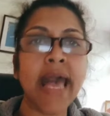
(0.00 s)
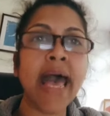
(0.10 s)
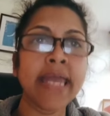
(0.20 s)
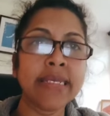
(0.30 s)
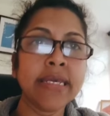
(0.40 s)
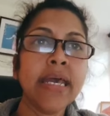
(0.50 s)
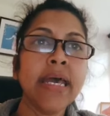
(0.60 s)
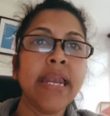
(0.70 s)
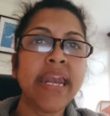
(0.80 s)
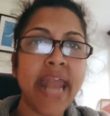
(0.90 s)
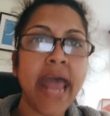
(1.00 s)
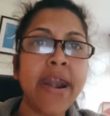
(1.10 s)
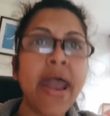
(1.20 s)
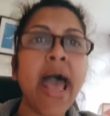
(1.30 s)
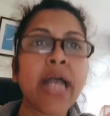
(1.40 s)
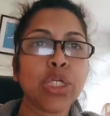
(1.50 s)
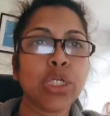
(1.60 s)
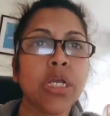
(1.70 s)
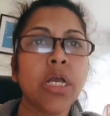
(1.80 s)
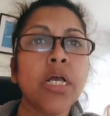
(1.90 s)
and rash.